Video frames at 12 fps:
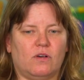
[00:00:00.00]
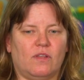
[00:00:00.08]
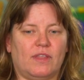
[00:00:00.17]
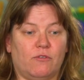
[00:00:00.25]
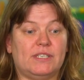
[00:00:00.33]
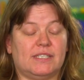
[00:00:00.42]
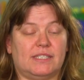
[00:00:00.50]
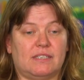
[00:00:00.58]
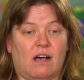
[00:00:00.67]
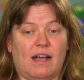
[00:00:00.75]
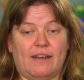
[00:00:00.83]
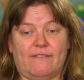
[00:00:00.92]
there is a
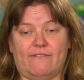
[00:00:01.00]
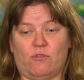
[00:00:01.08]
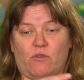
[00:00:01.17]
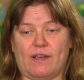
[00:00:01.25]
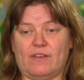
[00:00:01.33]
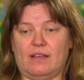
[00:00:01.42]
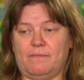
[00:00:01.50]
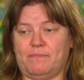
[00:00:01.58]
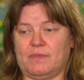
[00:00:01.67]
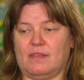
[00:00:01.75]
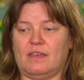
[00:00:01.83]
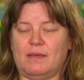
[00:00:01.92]
sign forever,
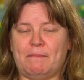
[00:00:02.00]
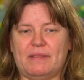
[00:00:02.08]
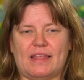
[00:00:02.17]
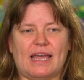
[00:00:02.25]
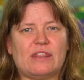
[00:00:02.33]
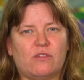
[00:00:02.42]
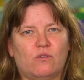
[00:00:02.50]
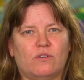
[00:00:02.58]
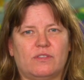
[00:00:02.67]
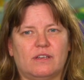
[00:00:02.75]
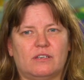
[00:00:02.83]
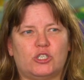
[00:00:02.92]
but they
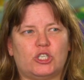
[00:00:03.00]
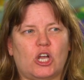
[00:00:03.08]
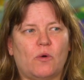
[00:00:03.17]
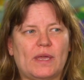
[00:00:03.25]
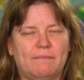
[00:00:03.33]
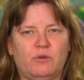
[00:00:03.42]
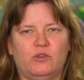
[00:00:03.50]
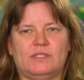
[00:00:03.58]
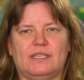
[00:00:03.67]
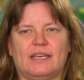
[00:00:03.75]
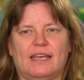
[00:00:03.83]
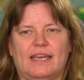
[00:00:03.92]
thought that showing
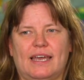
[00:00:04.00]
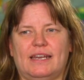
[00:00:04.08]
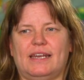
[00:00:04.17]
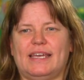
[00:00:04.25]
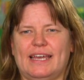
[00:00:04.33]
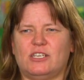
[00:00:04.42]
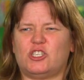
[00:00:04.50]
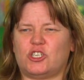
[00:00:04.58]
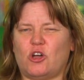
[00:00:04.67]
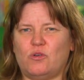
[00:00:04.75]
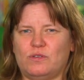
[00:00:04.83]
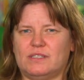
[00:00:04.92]
music again and again
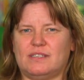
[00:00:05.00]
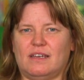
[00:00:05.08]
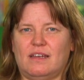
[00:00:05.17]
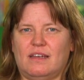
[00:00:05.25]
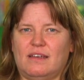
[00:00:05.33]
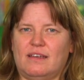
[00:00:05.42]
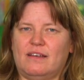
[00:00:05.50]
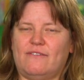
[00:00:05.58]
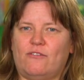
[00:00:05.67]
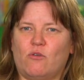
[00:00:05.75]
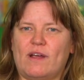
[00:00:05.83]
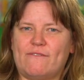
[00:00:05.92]
shows
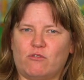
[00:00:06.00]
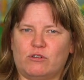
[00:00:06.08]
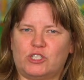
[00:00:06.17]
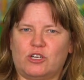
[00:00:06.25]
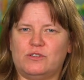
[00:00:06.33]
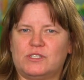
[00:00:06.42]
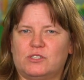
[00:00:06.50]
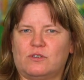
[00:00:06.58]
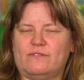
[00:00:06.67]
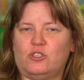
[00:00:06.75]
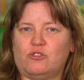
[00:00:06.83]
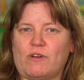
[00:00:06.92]
forever or shows sort
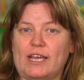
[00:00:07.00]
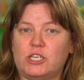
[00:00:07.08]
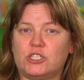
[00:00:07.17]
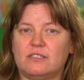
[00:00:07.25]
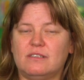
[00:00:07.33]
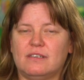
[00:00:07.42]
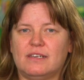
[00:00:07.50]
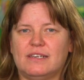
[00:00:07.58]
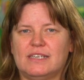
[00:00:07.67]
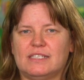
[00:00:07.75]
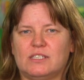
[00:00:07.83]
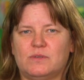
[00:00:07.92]
of duration.
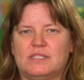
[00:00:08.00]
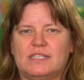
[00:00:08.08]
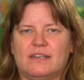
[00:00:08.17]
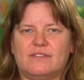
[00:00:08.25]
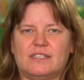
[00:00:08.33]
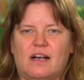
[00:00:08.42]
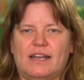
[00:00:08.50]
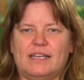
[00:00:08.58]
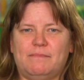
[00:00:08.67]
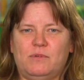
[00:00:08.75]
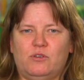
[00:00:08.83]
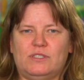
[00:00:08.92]
So instead of
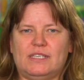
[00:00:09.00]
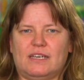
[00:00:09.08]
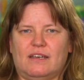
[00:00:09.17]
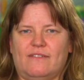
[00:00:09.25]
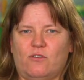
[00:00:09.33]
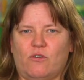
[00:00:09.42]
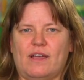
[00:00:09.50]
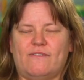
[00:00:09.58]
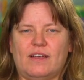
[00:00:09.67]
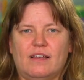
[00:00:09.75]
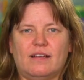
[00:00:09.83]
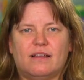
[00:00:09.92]
signing music
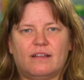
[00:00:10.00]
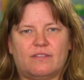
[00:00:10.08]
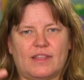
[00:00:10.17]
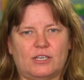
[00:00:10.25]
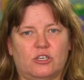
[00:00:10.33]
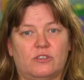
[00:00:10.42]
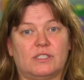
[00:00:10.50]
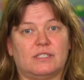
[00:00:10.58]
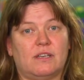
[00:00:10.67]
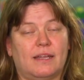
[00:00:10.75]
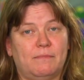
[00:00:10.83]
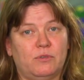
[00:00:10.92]
forever, they chose to
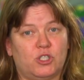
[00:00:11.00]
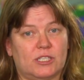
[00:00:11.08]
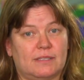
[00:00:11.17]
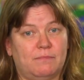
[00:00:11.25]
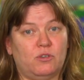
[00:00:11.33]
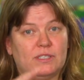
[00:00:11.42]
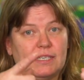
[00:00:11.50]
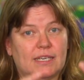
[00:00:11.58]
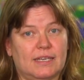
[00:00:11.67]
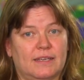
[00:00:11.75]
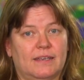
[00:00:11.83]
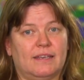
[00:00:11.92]
sign just
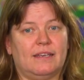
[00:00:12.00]
music.